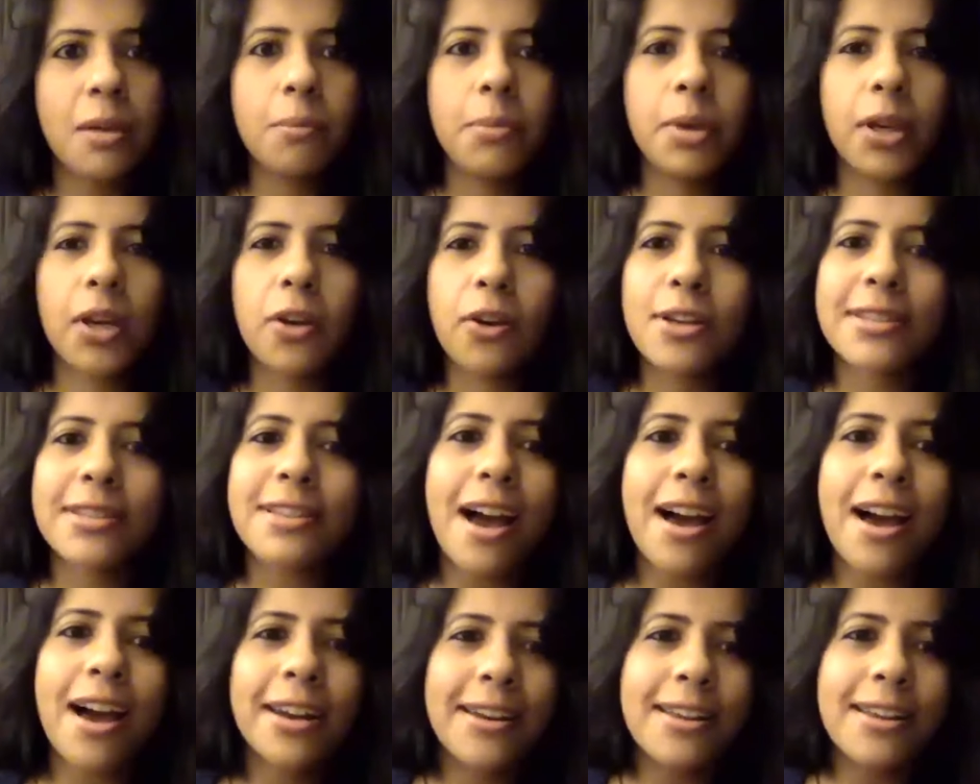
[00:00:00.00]
because
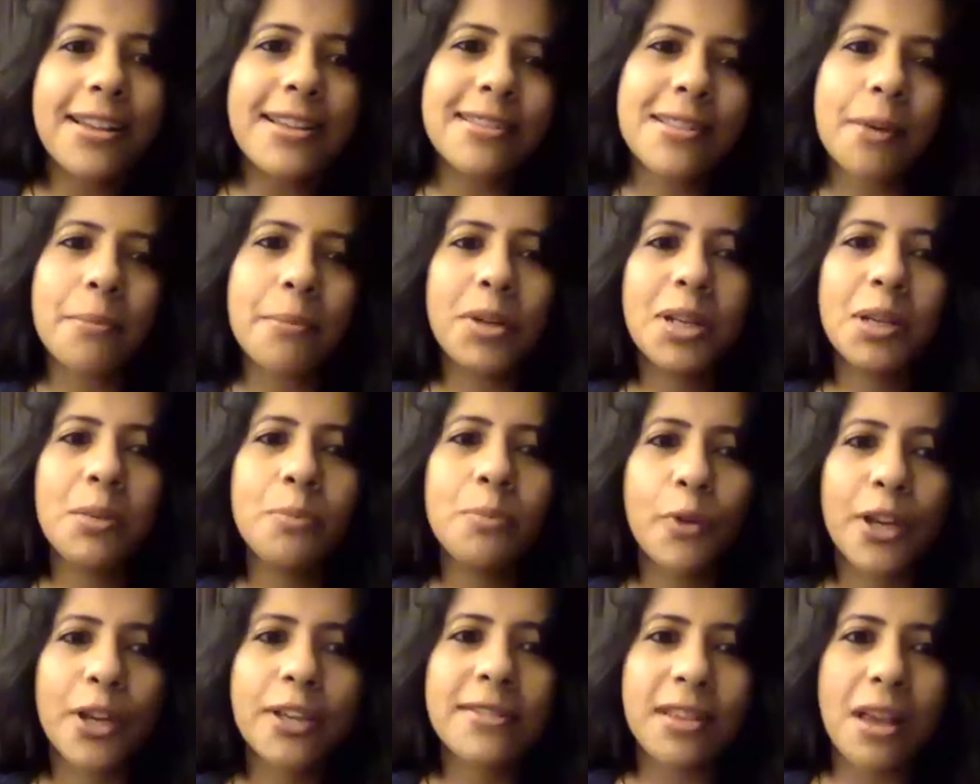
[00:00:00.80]
unless somebody
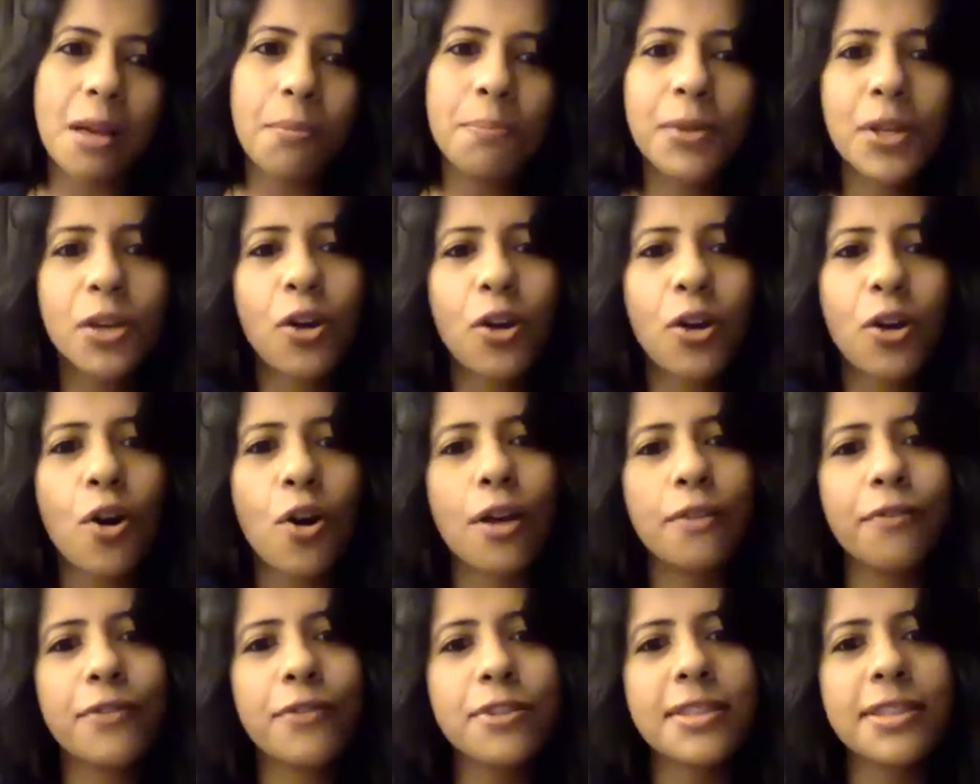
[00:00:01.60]
brings up the
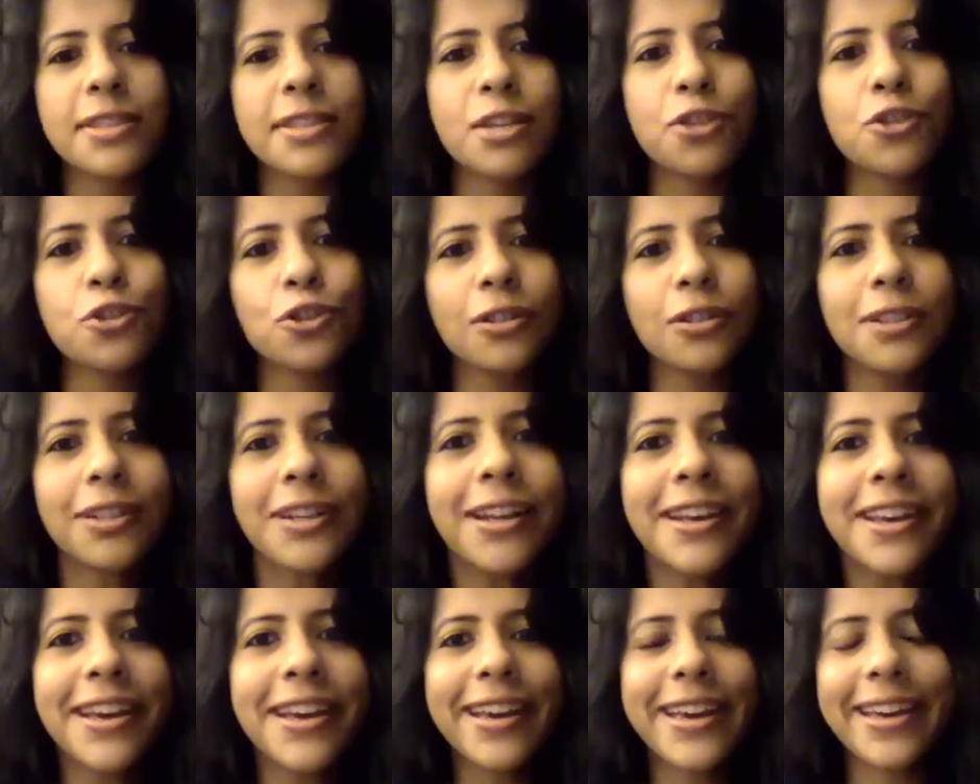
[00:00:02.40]
conversation,
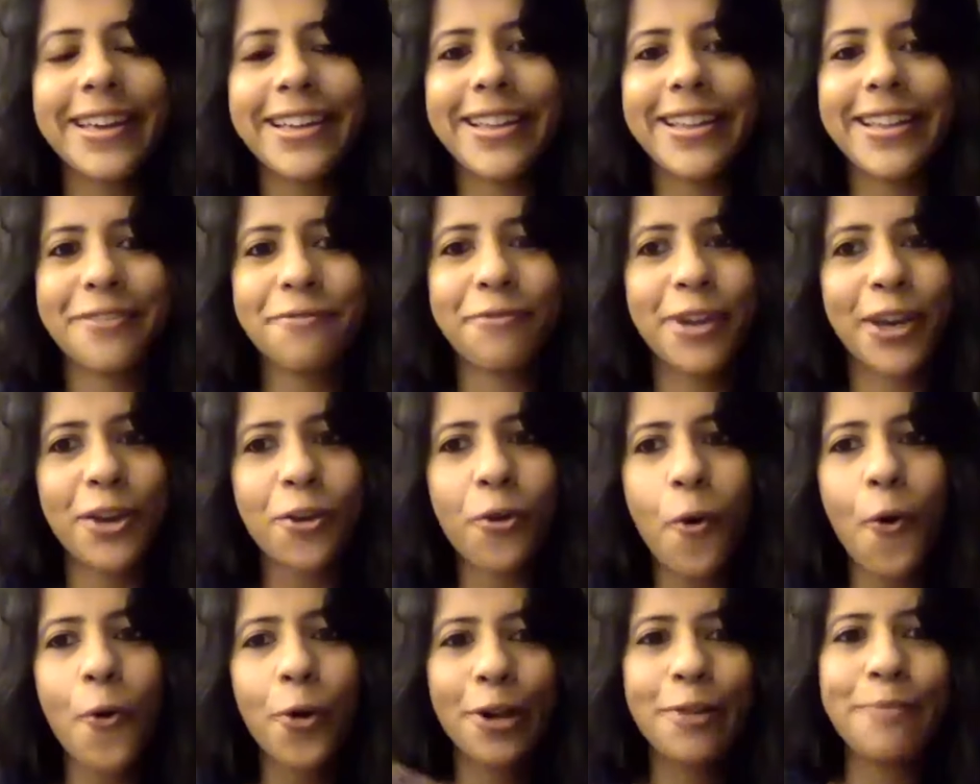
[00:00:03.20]
we are
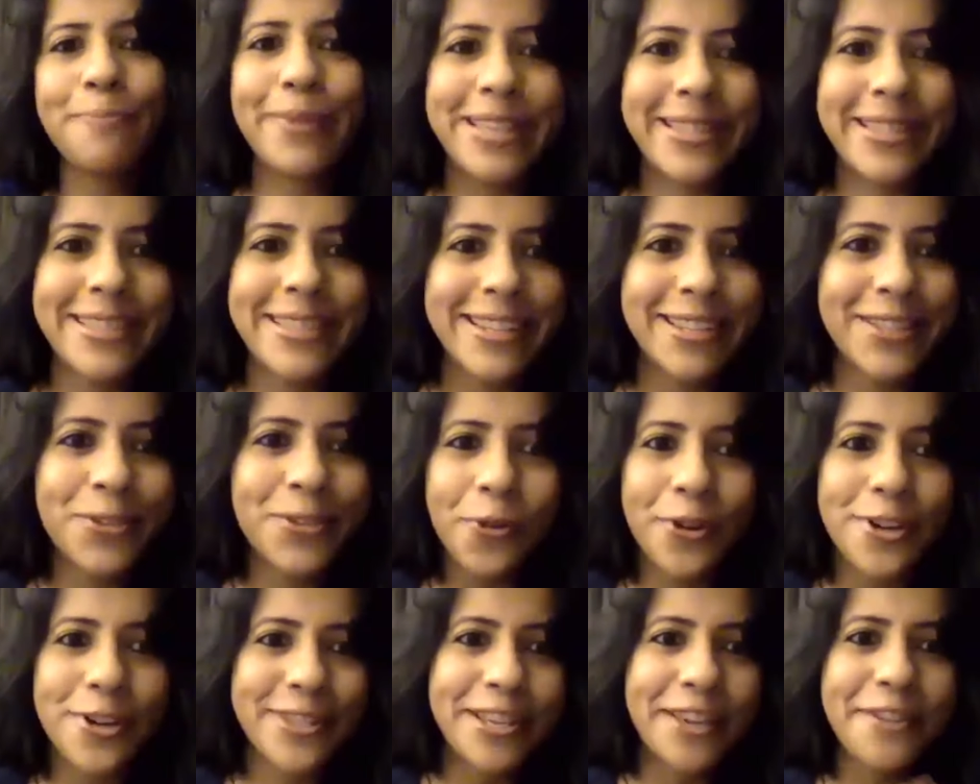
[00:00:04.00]
all busy
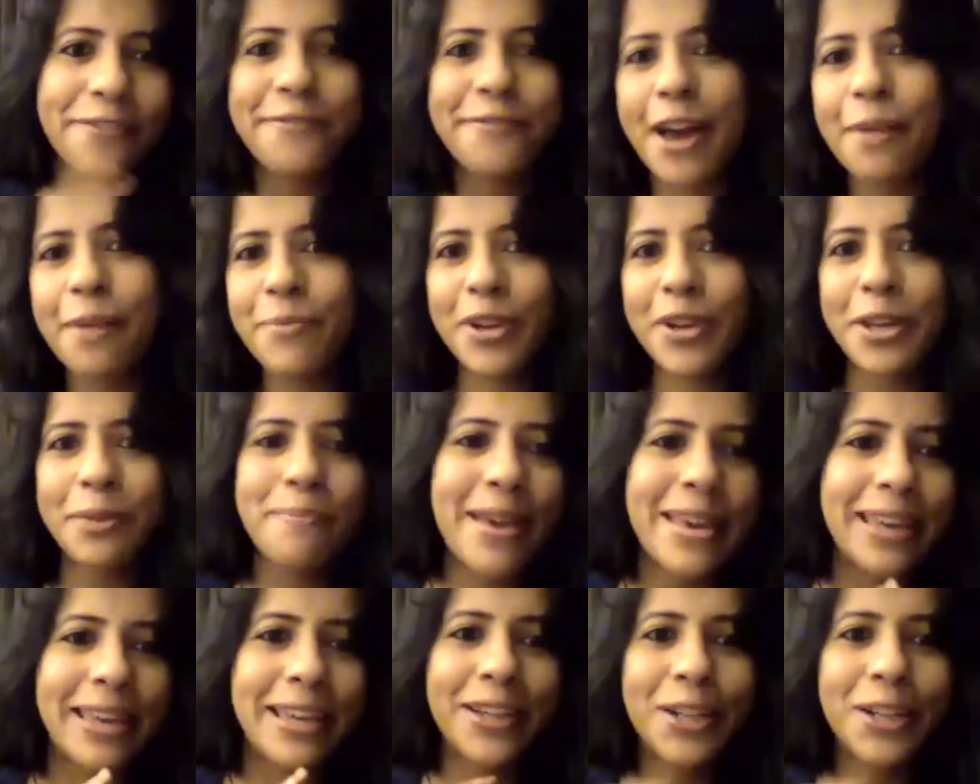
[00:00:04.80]
sourcing fabric,
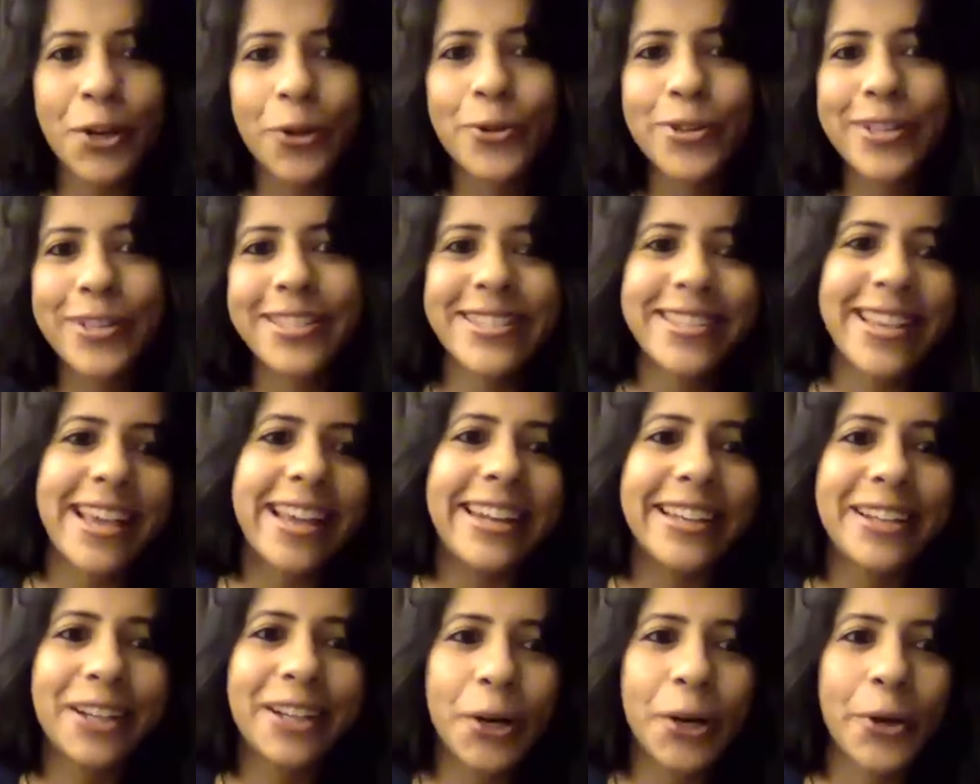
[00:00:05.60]
making clothes,
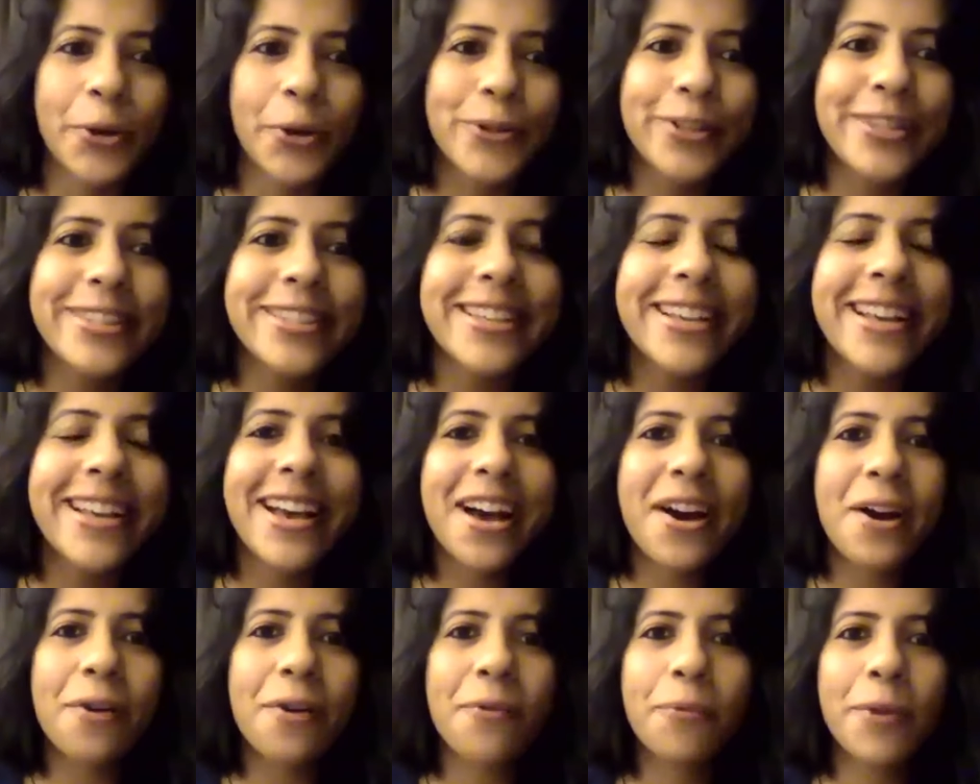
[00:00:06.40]
selling clothes.
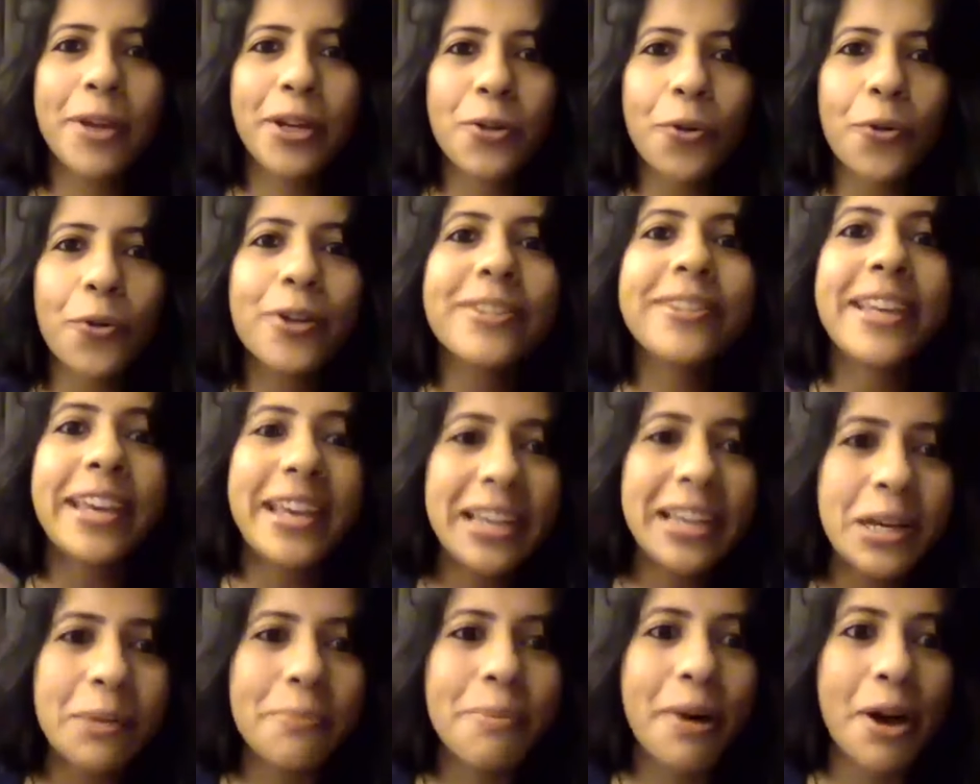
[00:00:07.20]
We don't
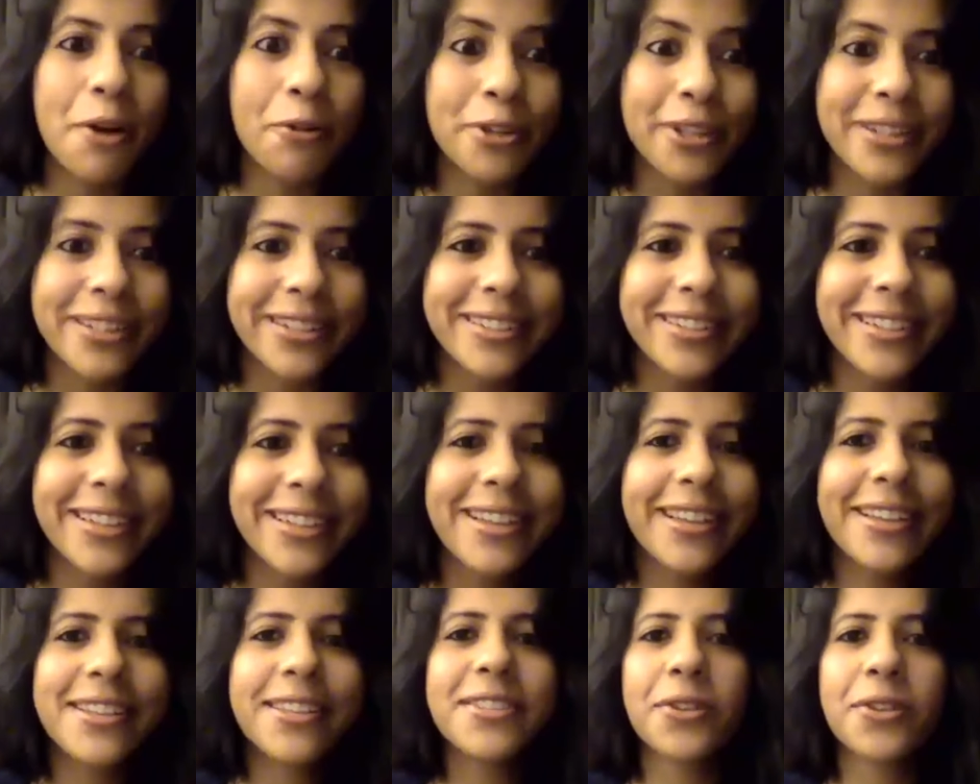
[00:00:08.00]
think about it.
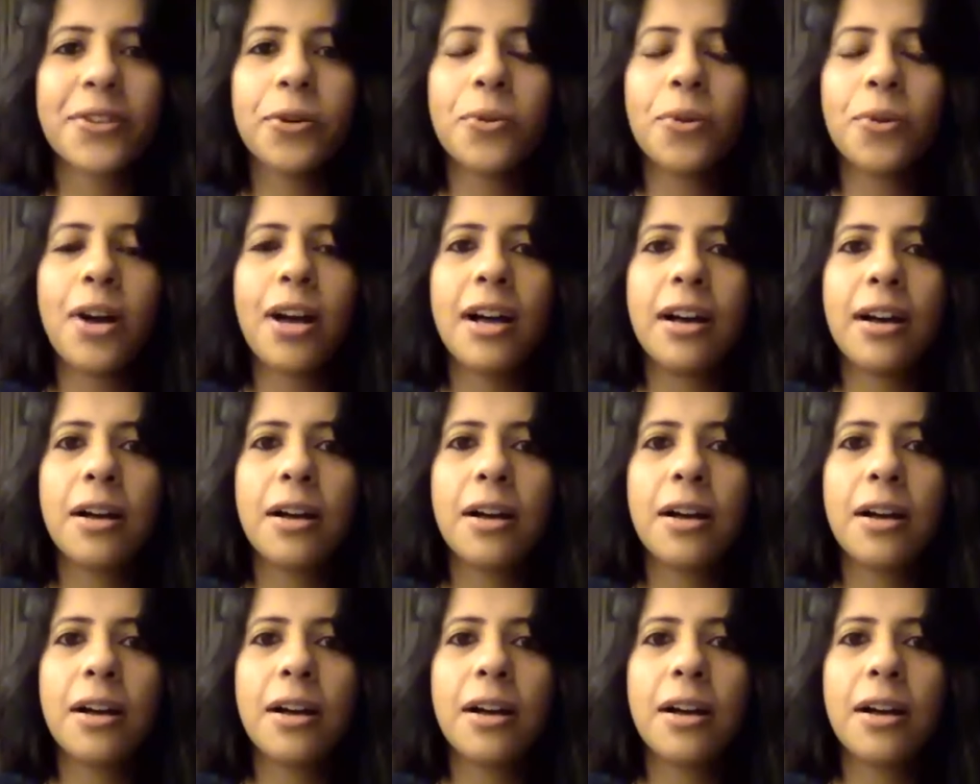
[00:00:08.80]
So